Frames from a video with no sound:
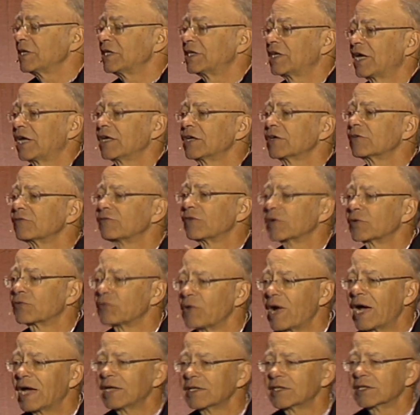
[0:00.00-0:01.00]
been taken for
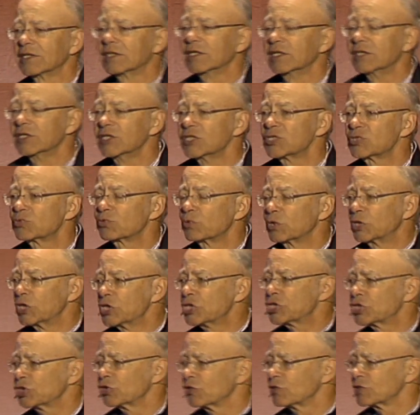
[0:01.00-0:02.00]
granted in this
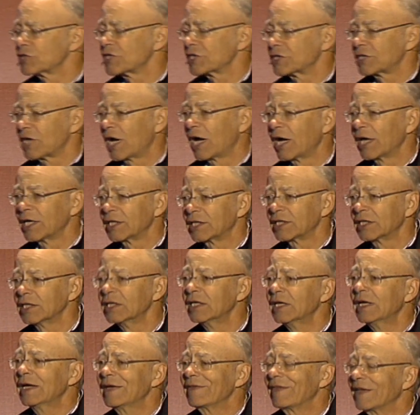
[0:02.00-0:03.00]
traditional society
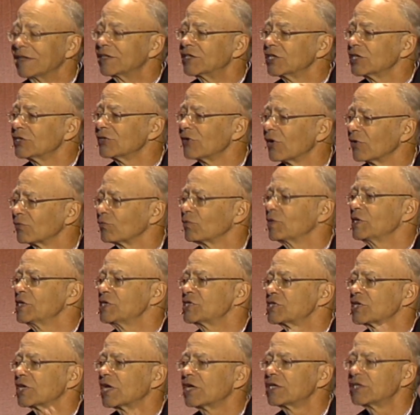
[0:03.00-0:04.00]
that did not
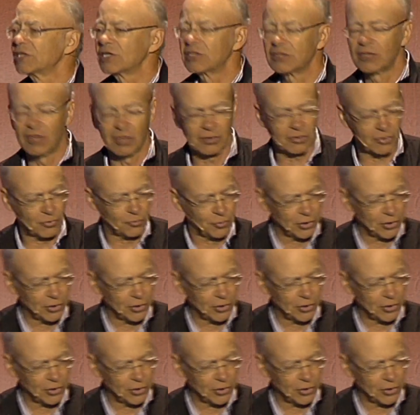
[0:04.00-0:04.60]
reason and did not